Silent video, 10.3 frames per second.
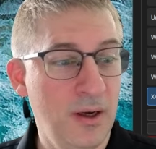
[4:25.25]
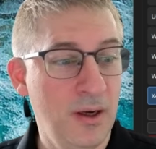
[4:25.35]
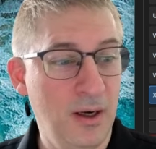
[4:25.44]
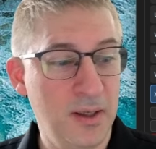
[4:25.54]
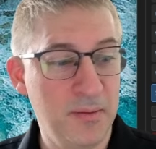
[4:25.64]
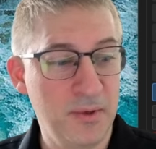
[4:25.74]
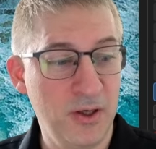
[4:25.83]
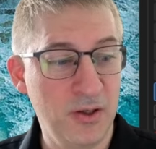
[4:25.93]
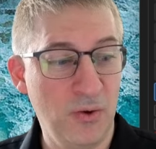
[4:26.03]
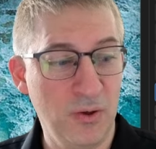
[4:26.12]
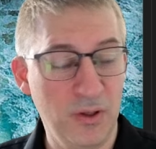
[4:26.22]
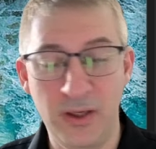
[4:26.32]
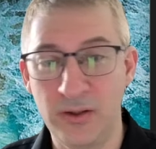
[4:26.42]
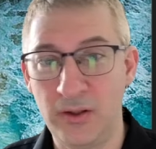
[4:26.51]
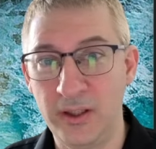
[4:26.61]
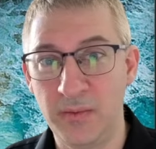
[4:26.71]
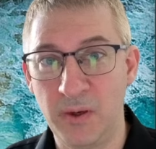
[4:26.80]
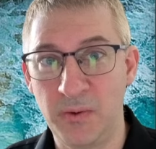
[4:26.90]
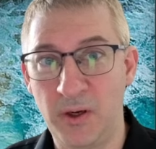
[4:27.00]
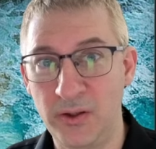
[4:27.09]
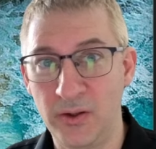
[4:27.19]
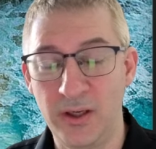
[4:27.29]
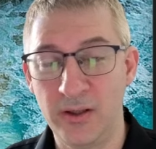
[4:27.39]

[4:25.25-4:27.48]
Here's links to my sponsors.